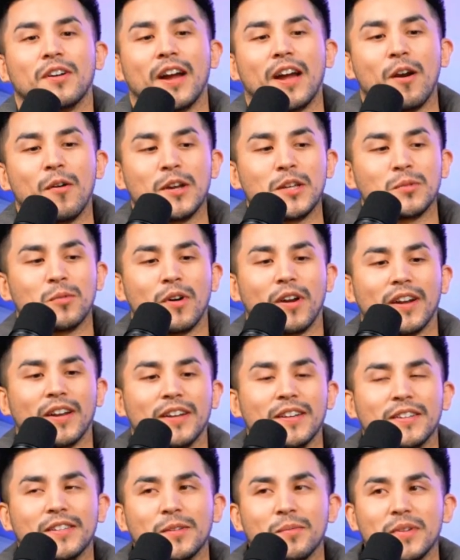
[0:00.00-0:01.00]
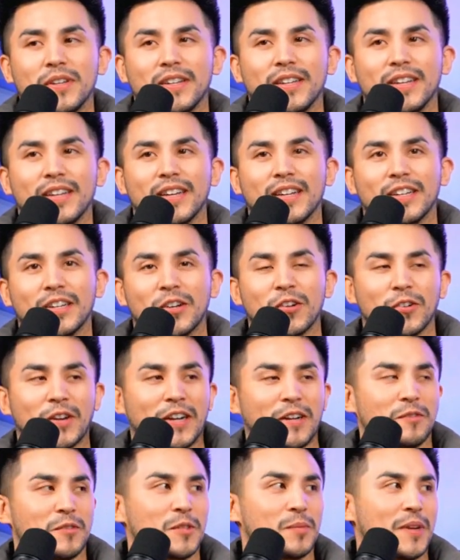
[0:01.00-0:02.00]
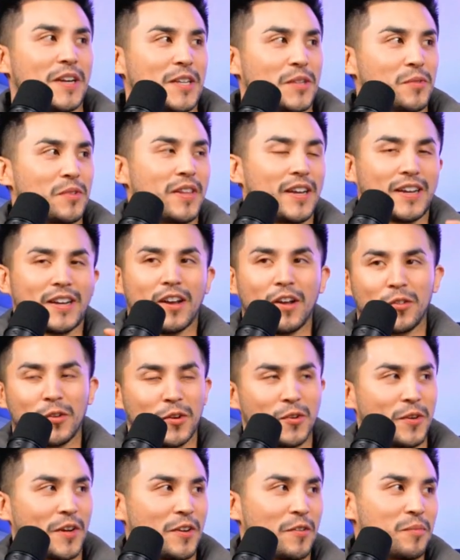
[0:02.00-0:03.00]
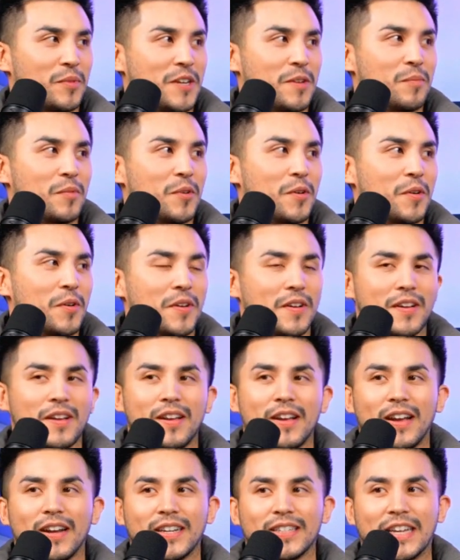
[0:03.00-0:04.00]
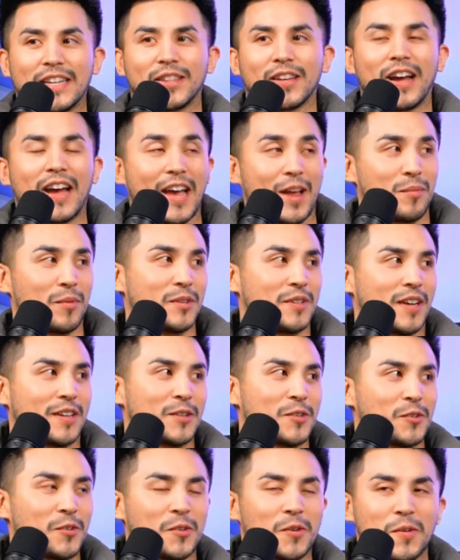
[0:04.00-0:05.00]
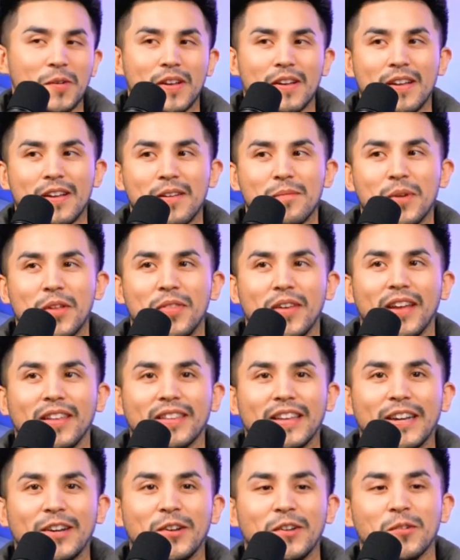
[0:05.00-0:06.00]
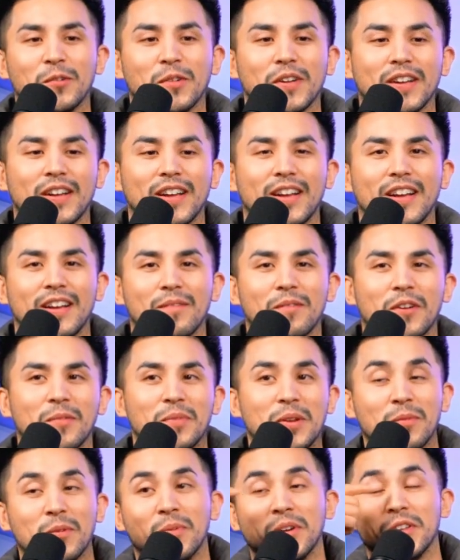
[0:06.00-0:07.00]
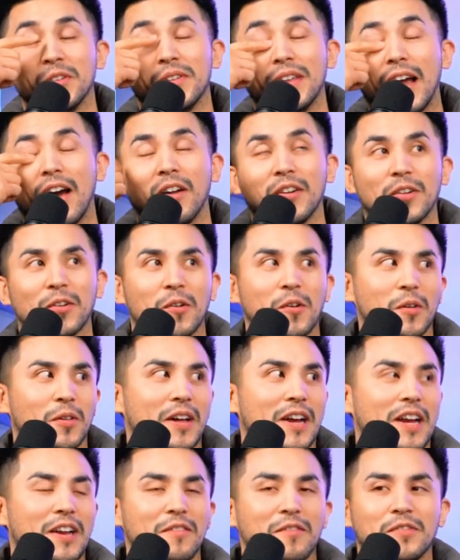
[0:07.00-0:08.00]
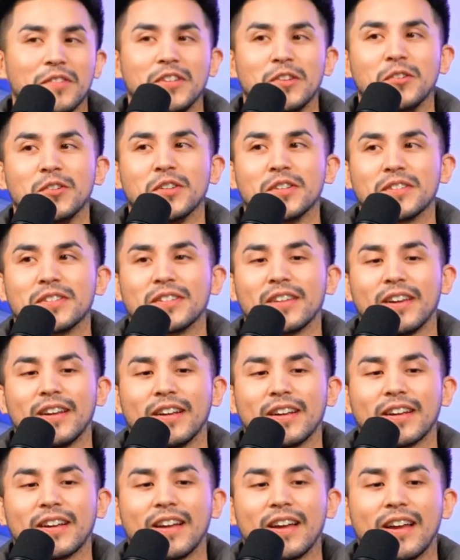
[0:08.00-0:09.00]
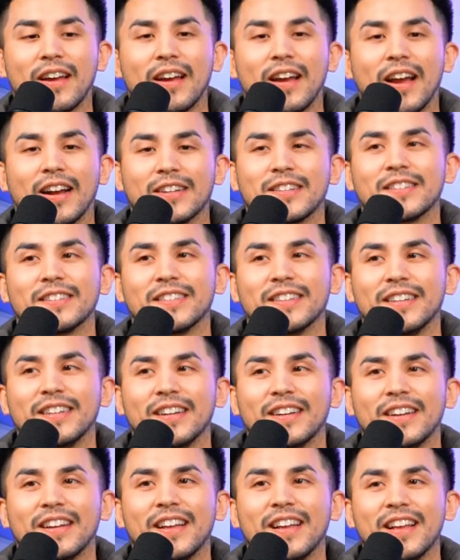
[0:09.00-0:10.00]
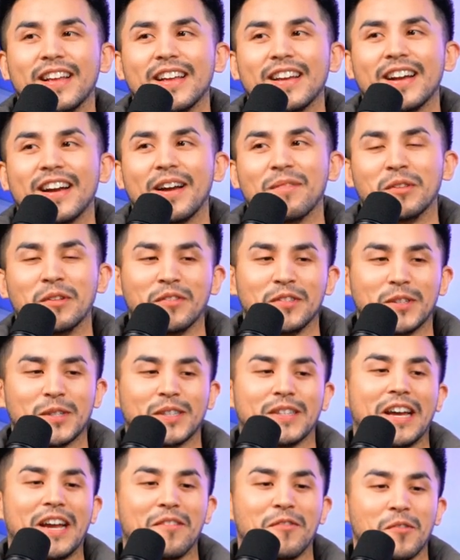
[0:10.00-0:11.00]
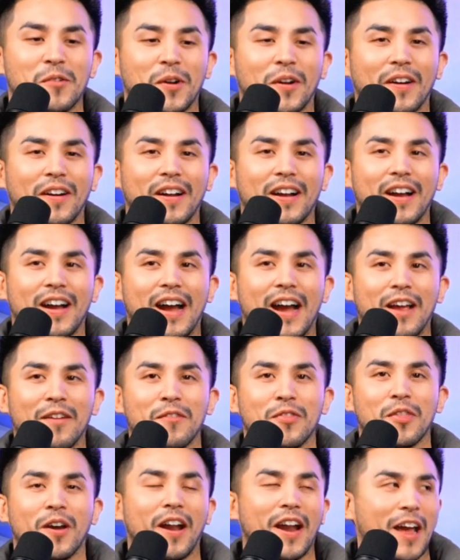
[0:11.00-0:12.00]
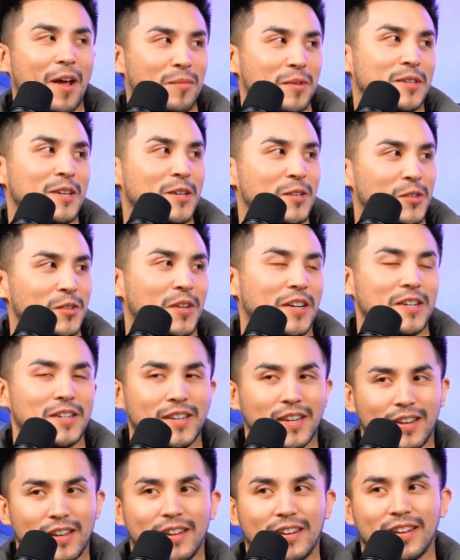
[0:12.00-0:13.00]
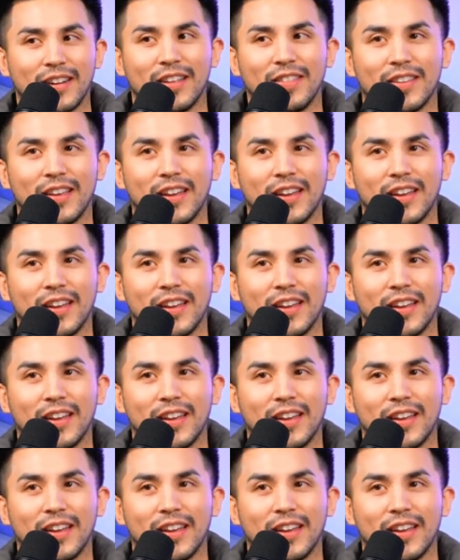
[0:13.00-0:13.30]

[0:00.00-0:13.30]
I always wanted to be in a creative space with like other creative people, because I thought I had potential. But then later, when people put you down your whole life, you just like, actually, I'm living this life where I thought I had potential and I didn't. And